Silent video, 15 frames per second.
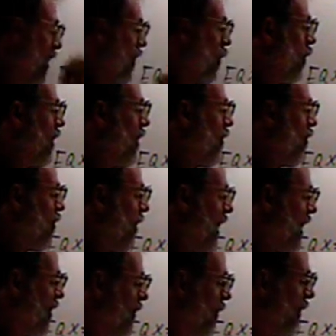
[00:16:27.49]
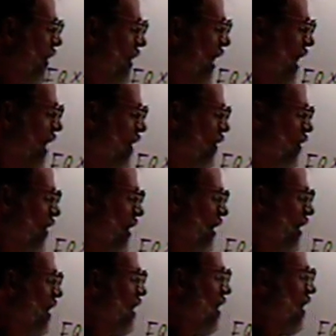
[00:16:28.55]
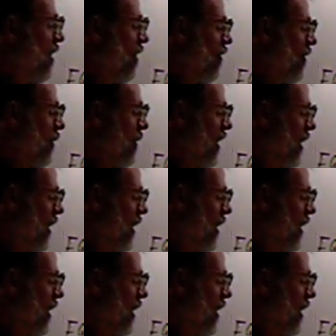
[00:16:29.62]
we are transferring energy from